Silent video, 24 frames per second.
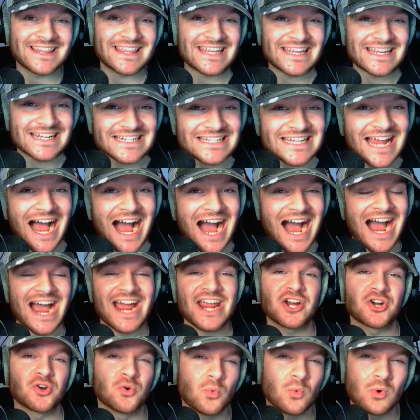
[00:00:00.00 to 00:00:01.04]
the
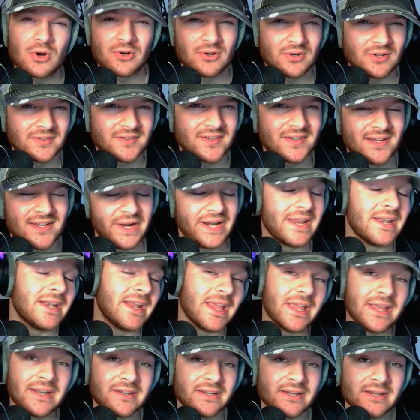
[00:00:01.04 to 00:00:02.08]
entire world, but in
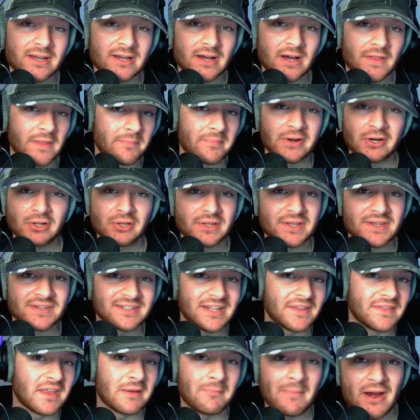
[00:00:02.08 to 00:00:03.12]
India, the Middle
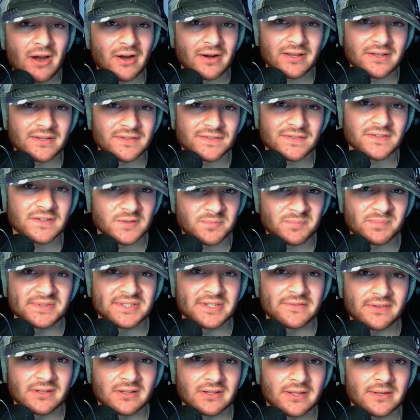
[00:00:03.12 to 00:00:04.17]
East, and the Americas
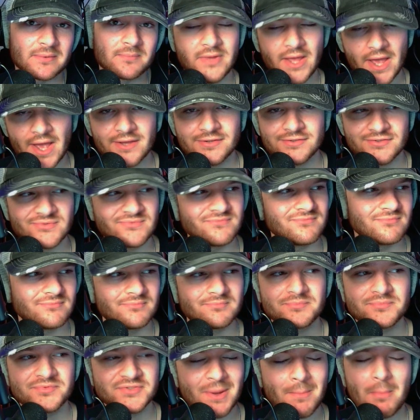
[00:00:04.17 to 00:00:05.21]
specifically? Yes,
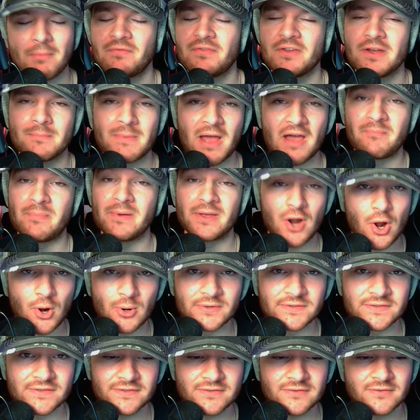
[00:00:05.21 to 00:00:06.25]
some of them have been
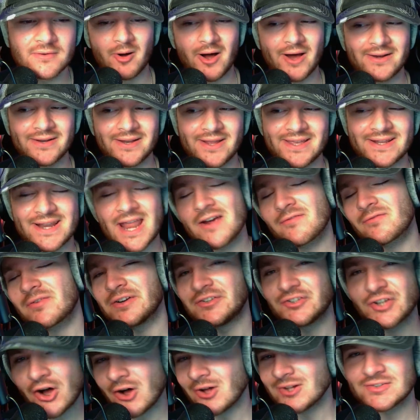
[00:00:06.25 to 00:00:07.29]
hoaxes, but in every
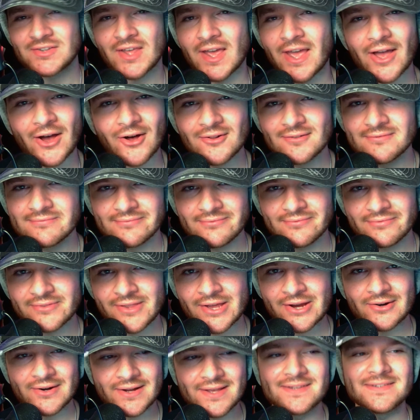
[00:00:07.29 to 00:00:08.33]
tall tale,
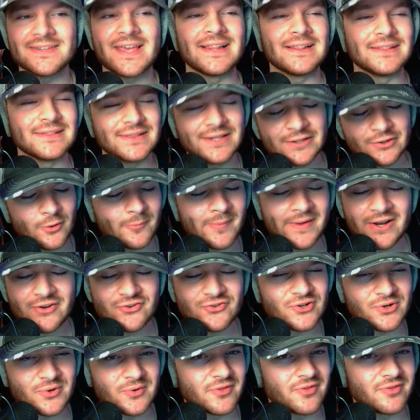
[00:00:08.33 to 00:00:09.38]
there is a little bit of
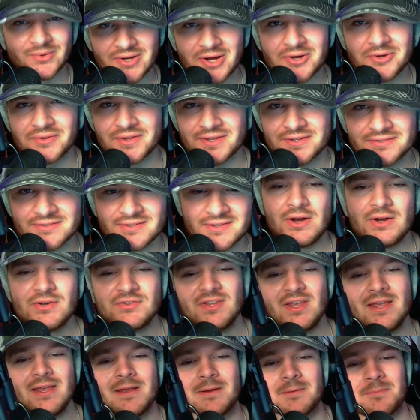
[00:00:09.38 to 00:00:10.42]
truth. You know this.
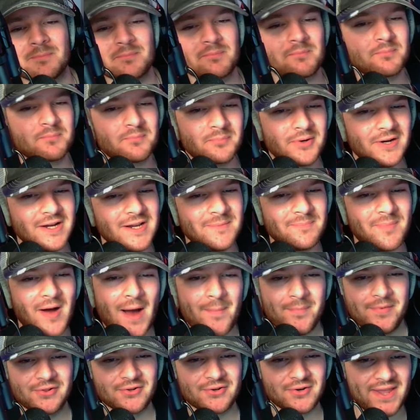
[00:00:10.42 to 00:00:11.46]
There's a pretty
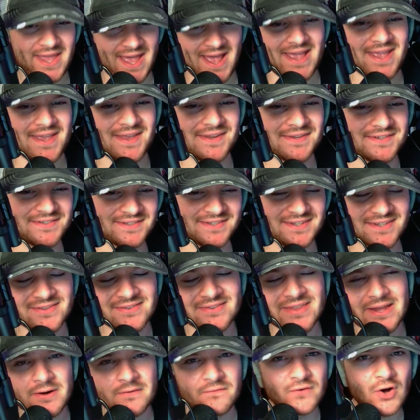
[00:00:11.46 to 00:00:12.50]
popular case
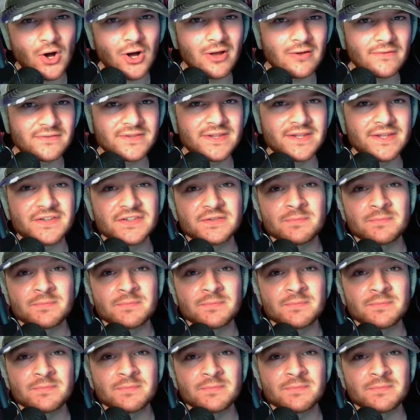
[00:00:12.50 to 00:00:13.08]
that involves the